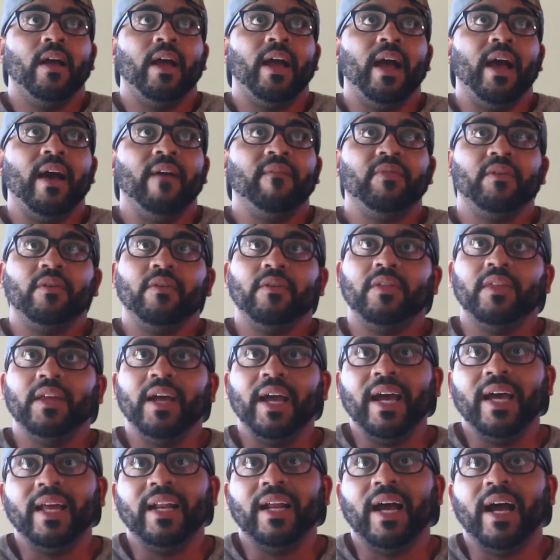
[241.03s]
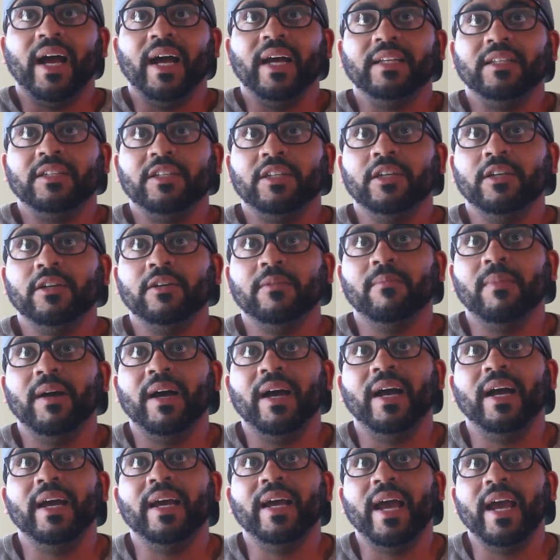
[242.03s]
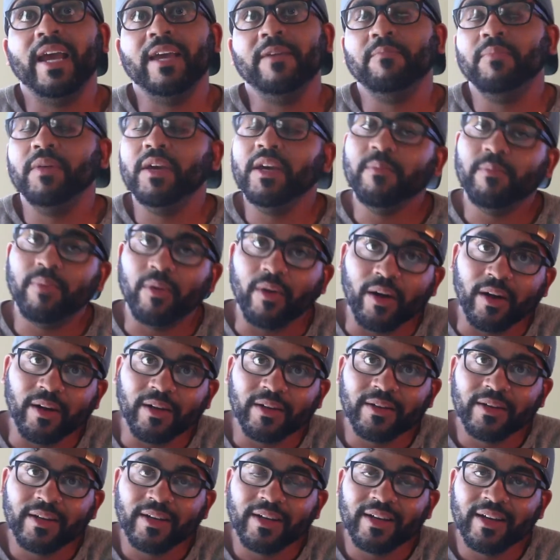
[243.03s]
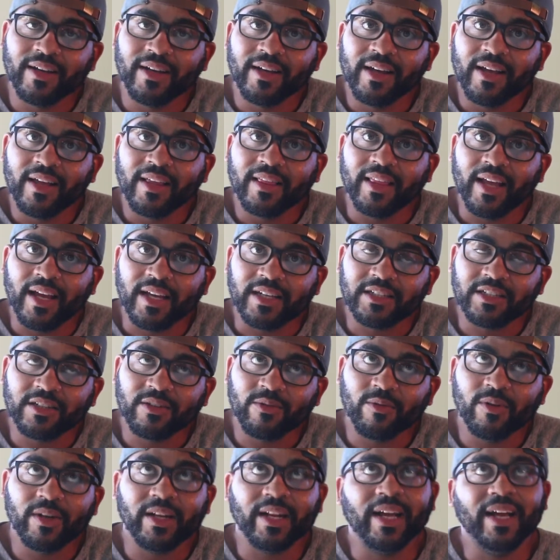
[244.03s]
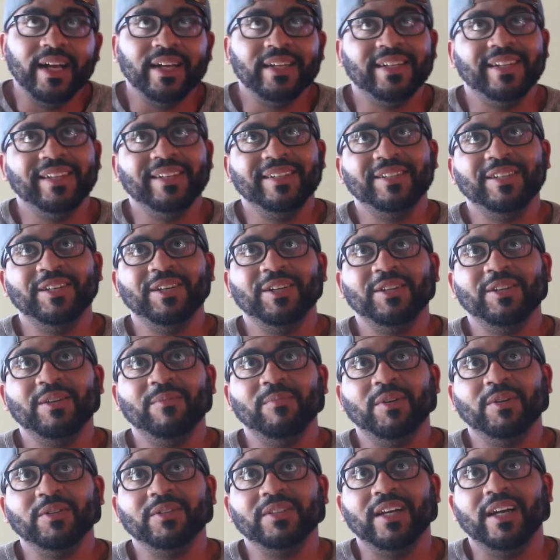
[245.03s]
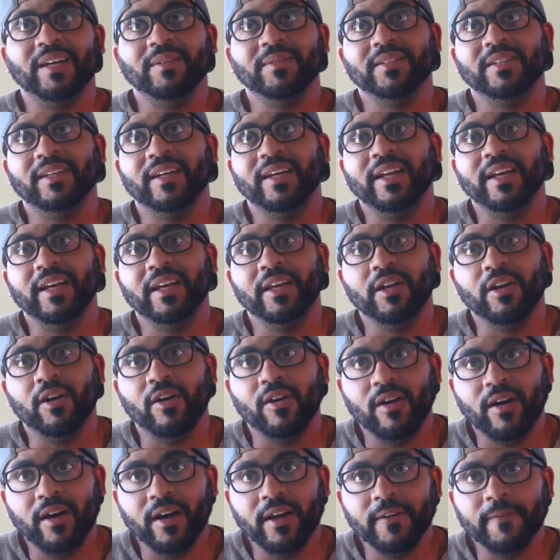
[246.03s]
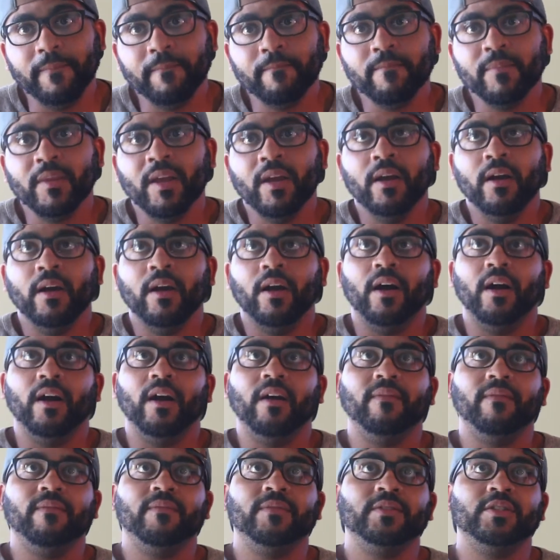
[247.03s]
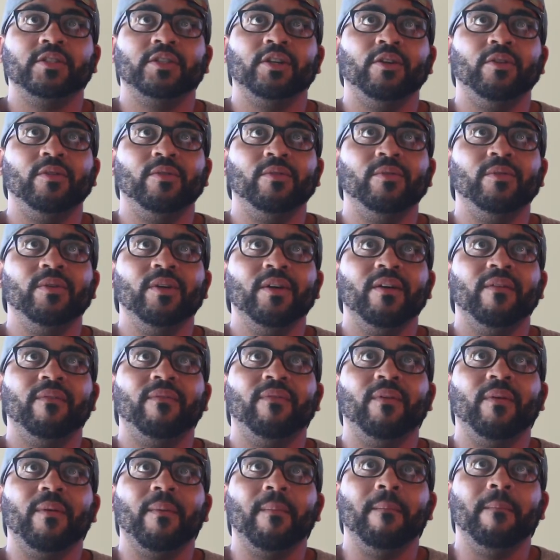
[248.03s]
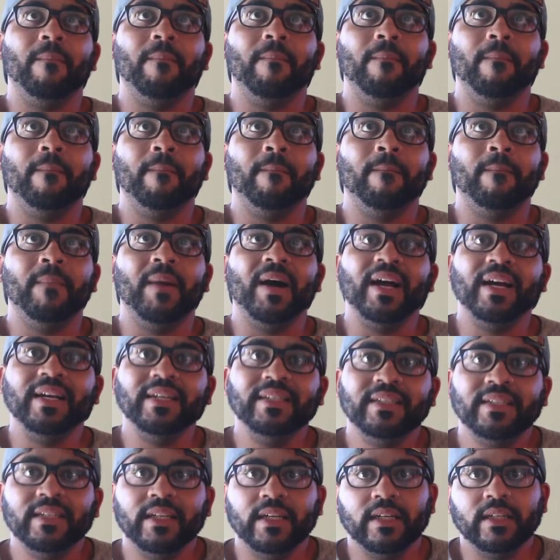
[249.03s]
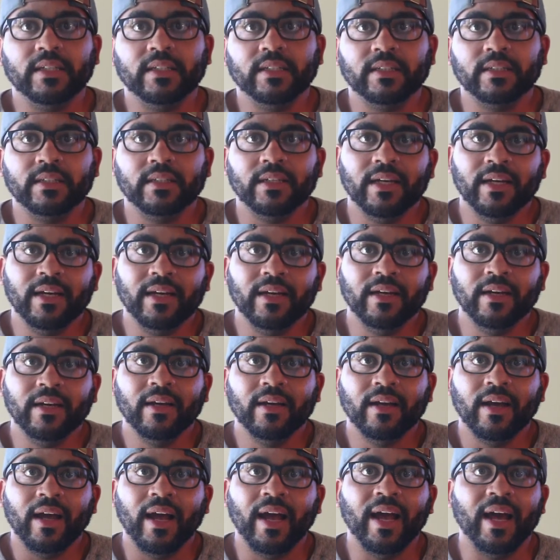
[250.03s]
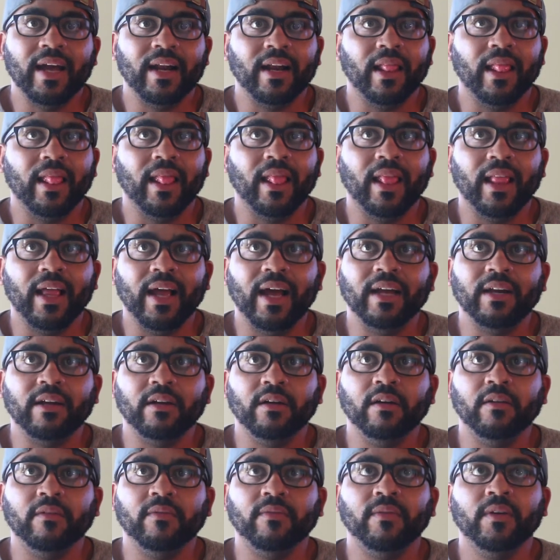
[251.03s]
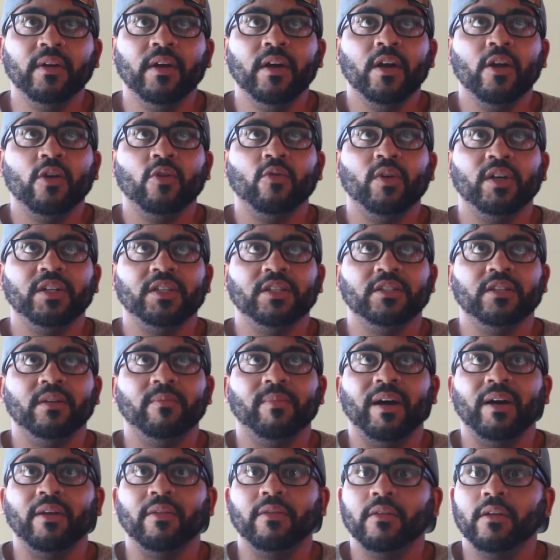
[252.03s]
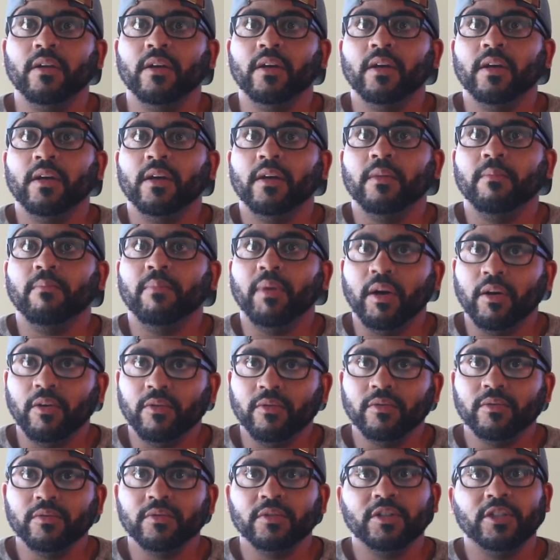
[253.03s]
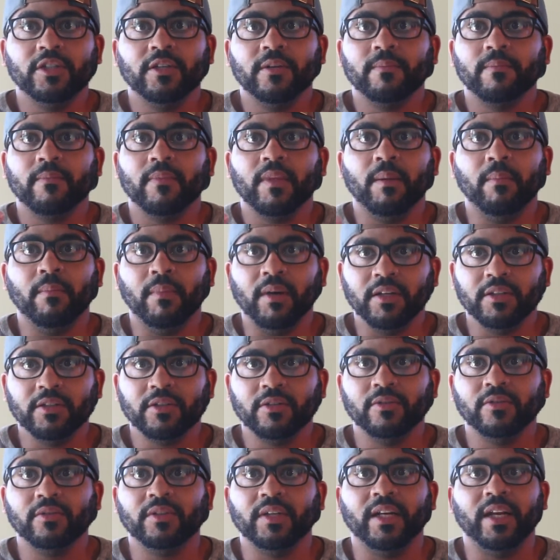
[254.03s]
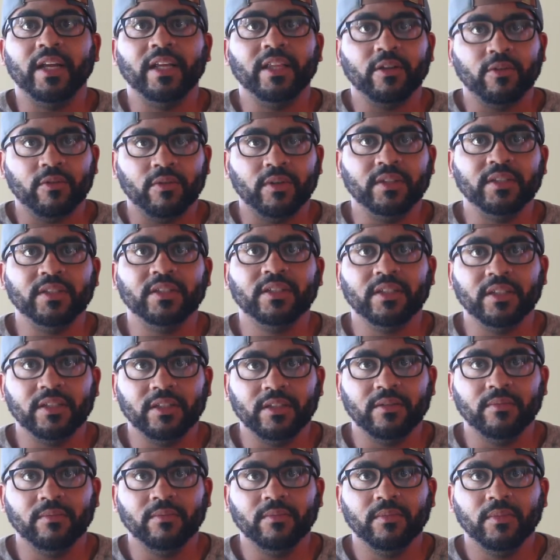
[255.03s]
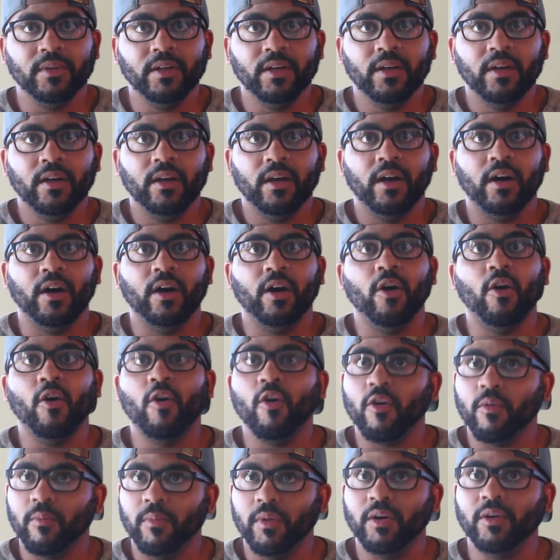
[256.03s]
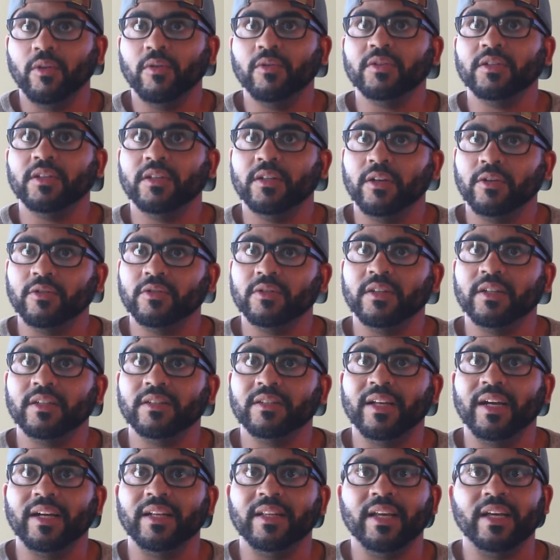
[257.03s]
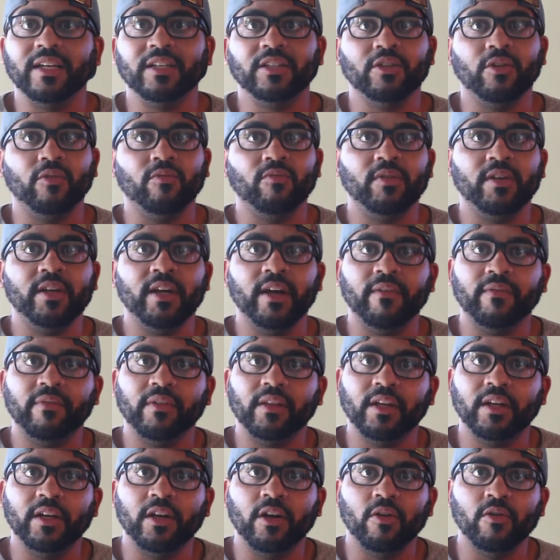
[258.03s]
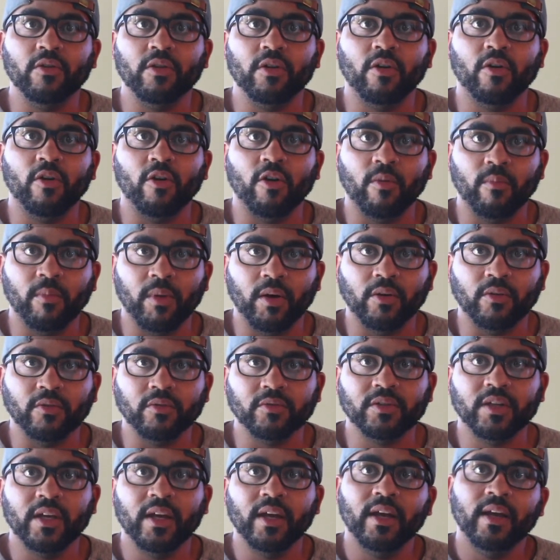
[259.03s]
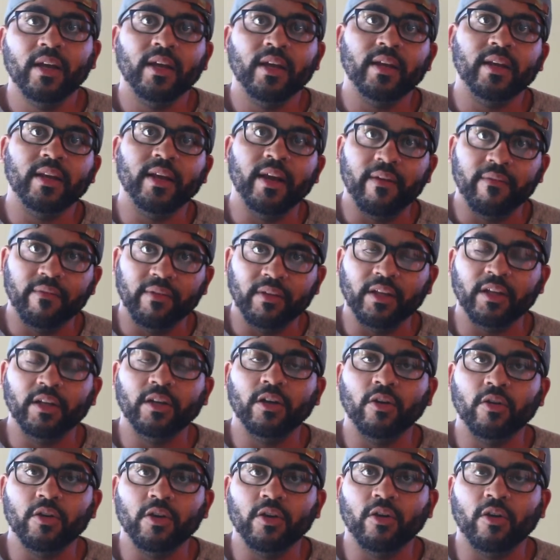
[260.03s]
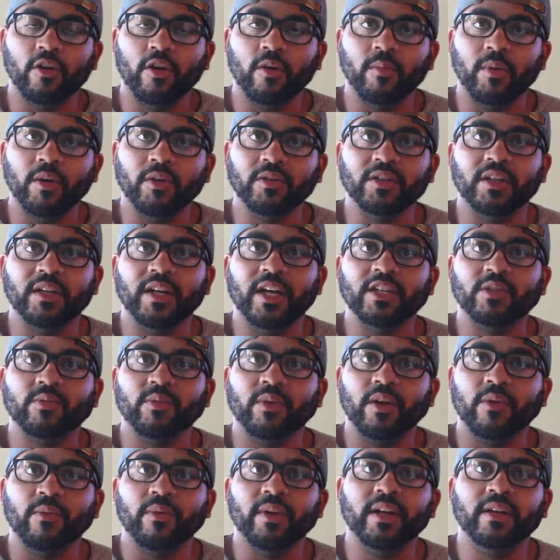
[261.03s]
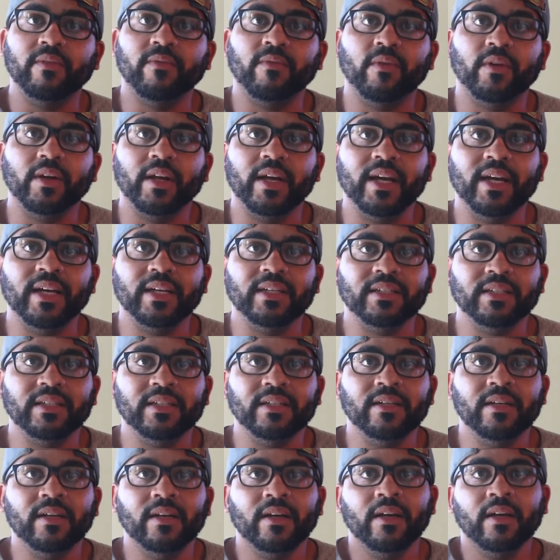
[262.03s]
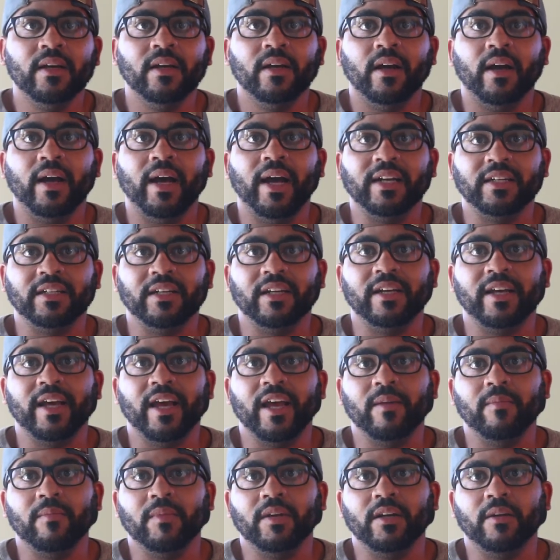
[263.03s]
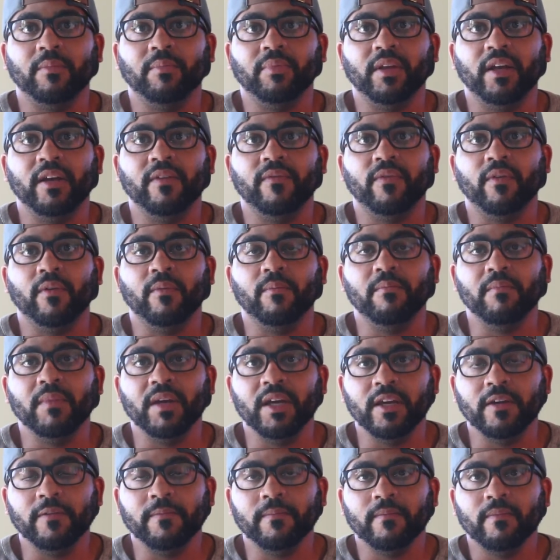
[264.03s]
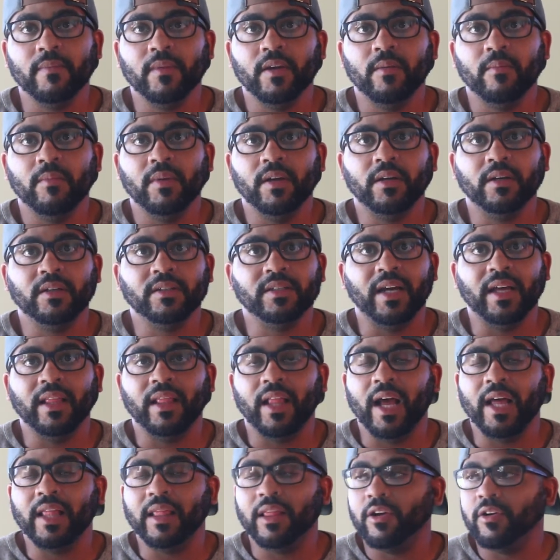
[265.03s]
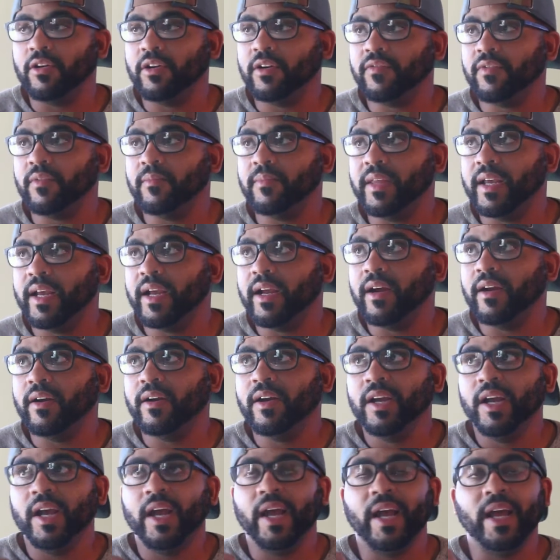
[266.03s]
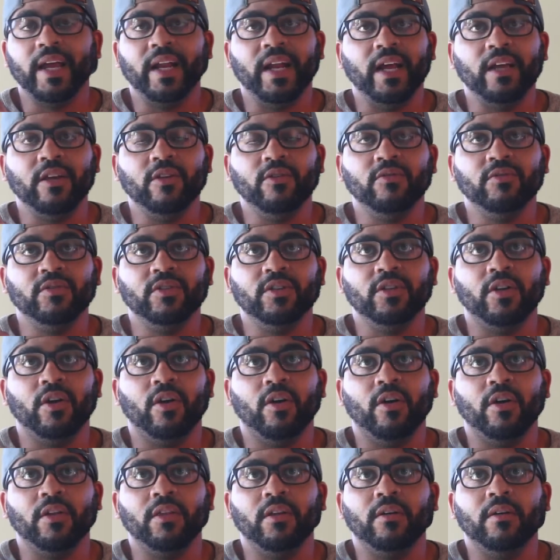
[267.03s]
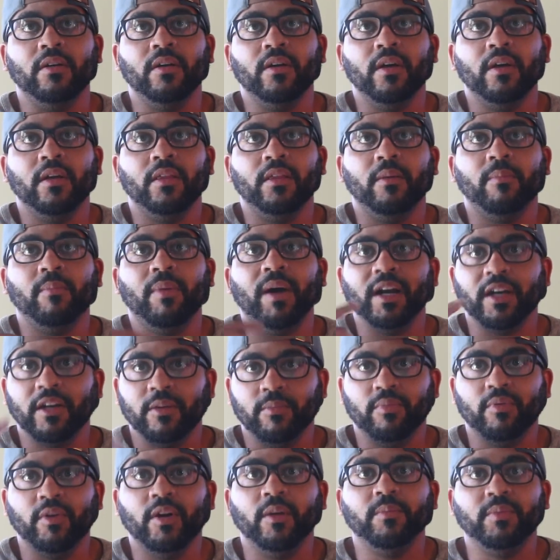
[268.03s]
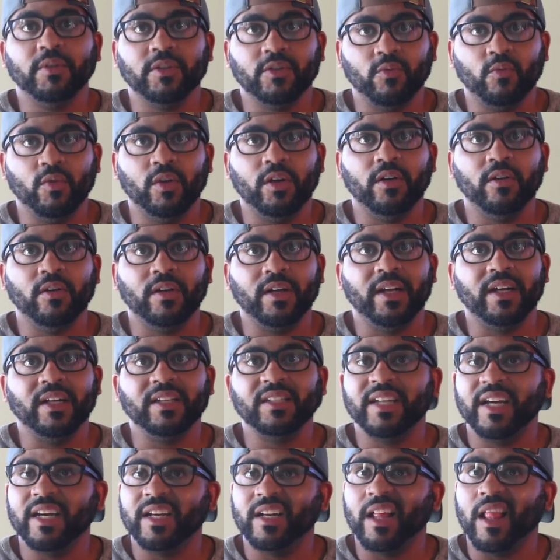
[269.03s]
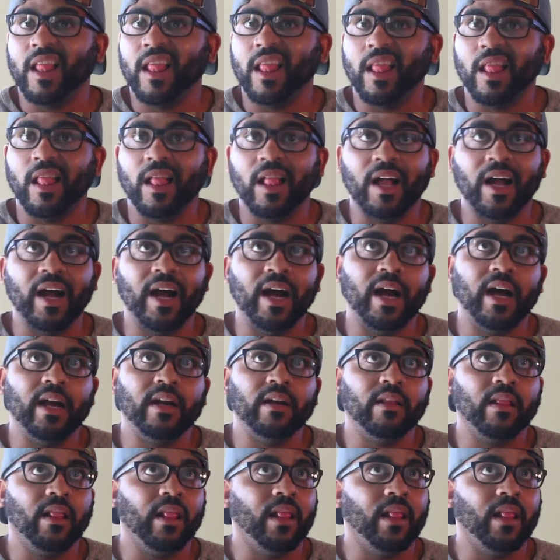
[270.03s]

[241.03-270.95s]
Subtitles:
after that, I took my AP part. That's the one I actually took the most time studying on. So for my test, I had a lot of questions about bones, muscles, and endocrine system, hormones, and those things like that. So definitely know your hormones. Definitely know your hormones, and that's what I Ready for the HESI actually came into play for me, because I learned from there, and I used it on the pocket prep as well, kind of taking a lot